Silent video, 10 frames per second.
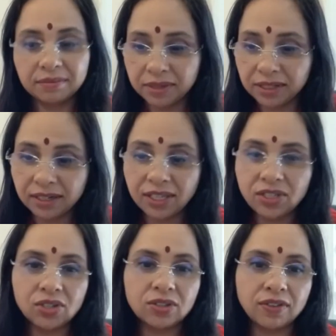but the
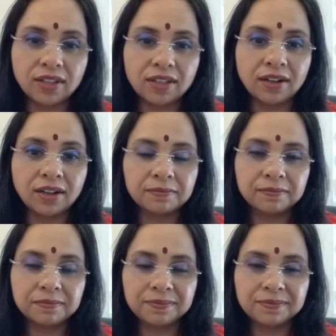teachings of Gita
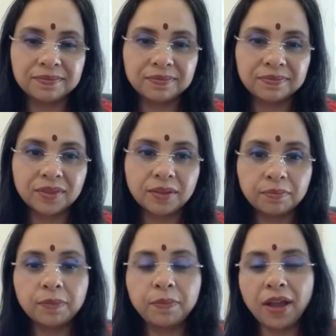
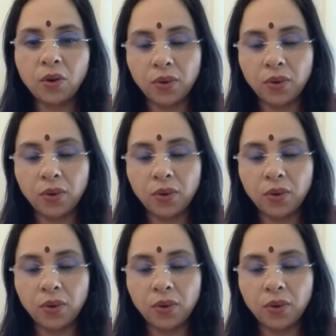prepare